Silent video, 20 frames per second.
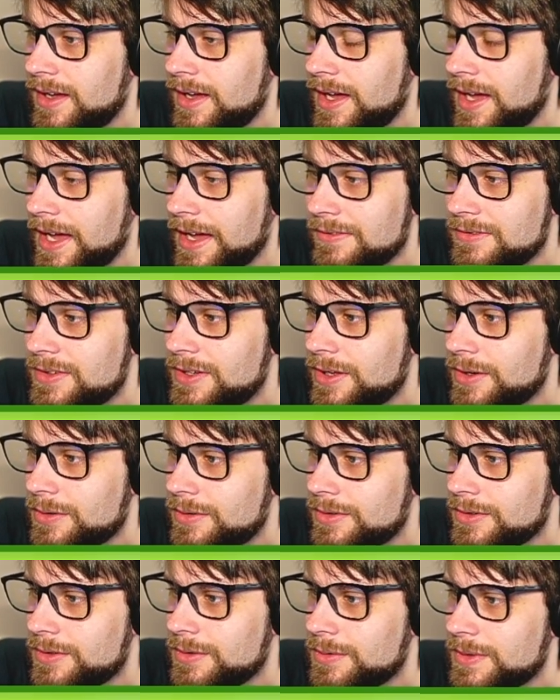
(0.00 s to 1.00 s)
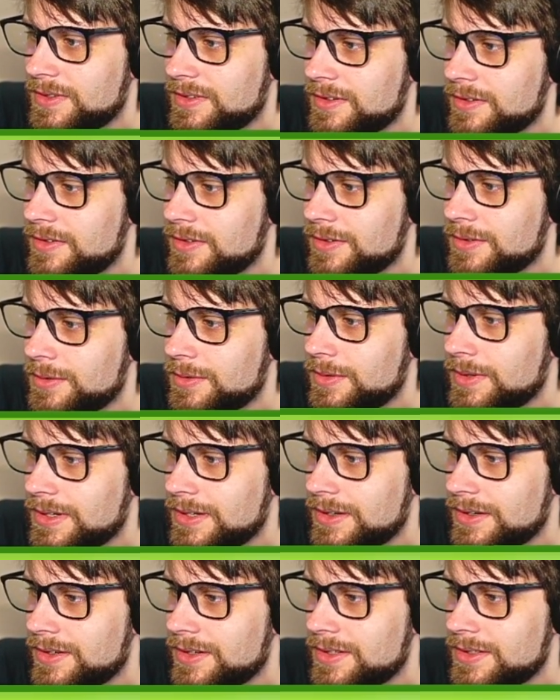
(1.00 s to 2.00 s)
I have no clue what to do
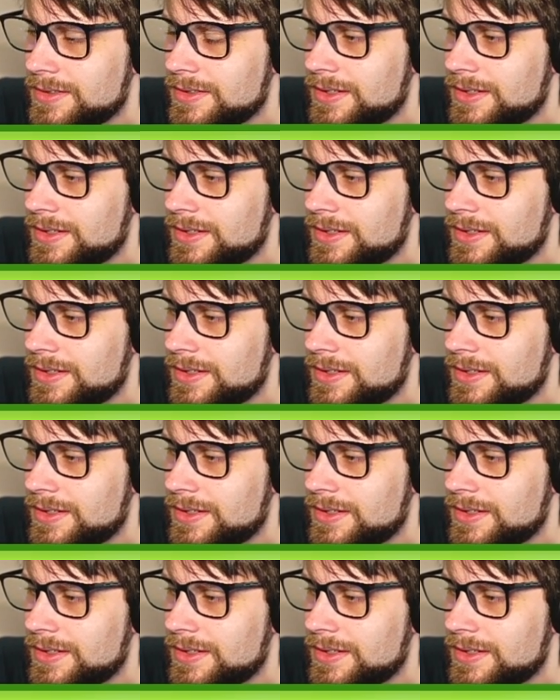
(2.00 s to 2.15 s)
here.